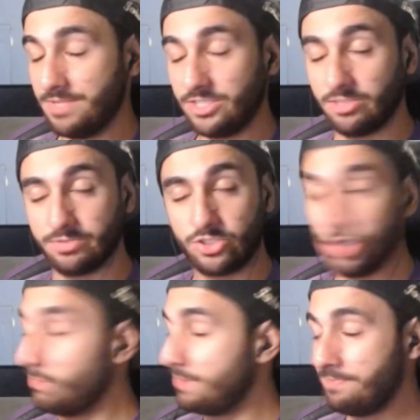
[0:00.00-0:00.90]
gonna be some
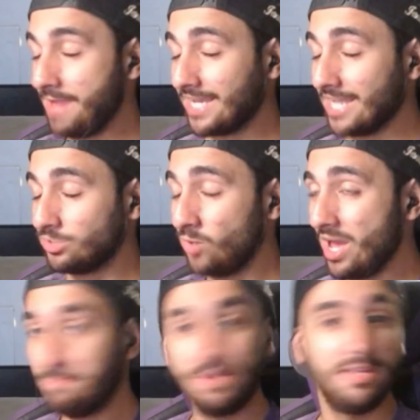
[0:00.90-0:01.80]
stupid back-ass
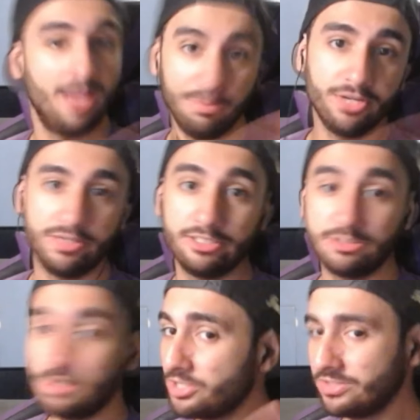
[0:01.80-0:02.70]
way, but I'm
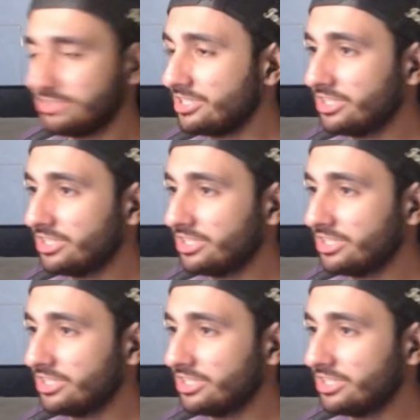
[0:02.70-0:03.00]
curious. I'm curious